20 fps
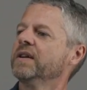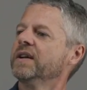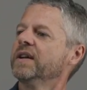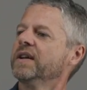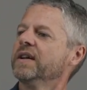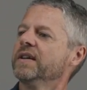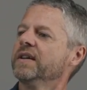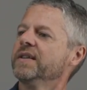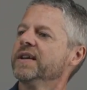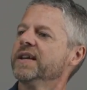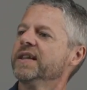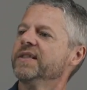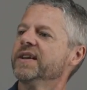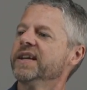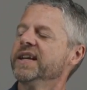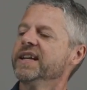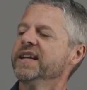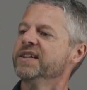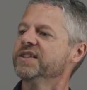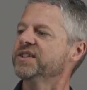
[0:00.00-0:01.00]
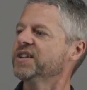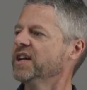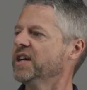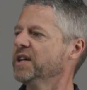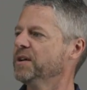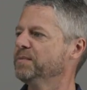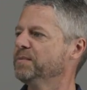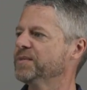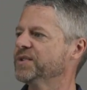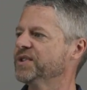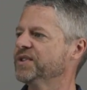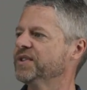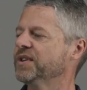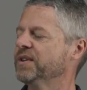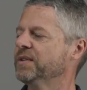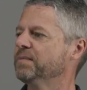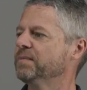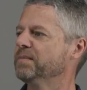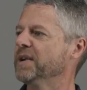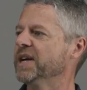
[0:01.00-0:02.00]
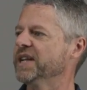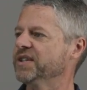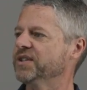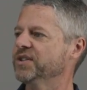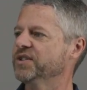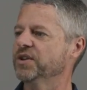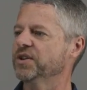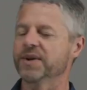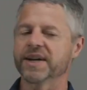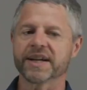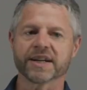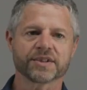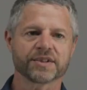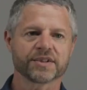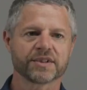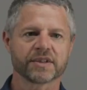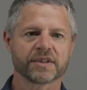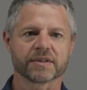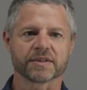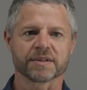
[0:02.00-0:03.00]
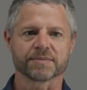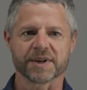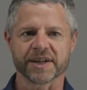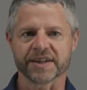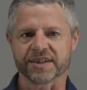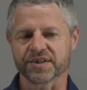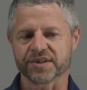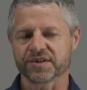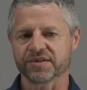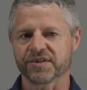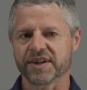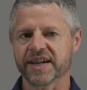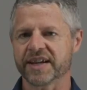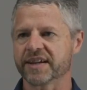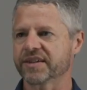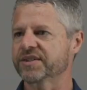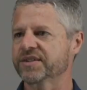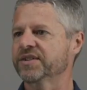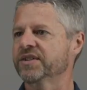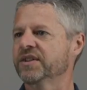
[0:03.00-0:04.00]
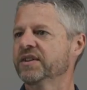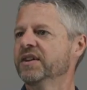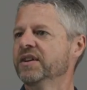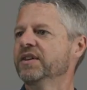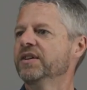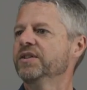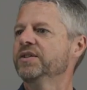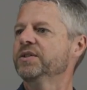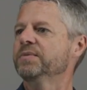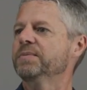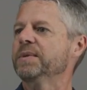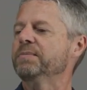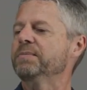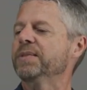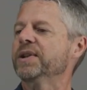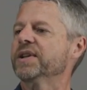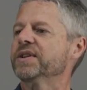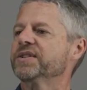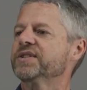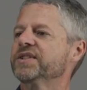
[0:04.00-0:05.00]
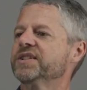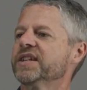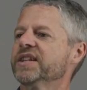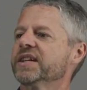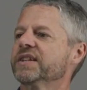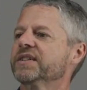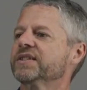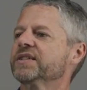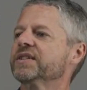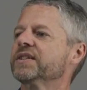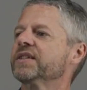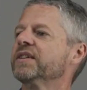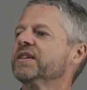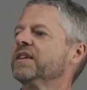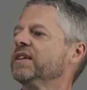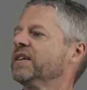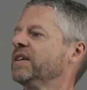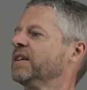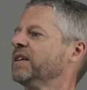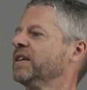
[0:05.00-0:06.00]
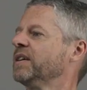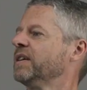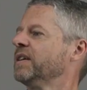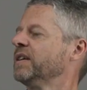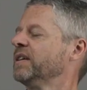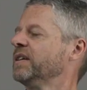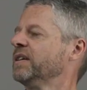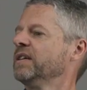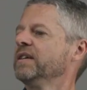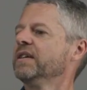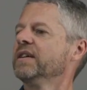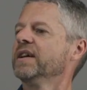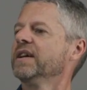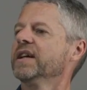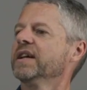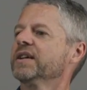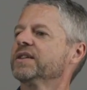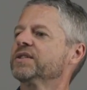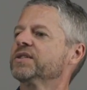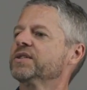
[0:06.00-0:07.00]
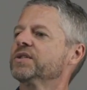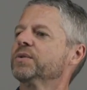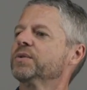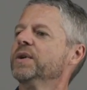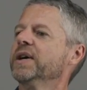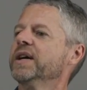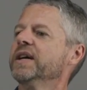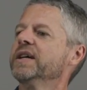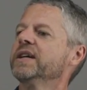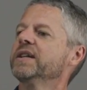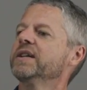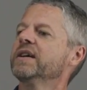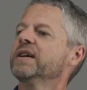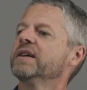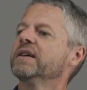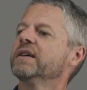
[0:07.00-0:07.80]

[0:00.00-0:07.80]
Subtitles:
And then the inner terms, minus 2x times minus 3x, which would be plus 6x squared.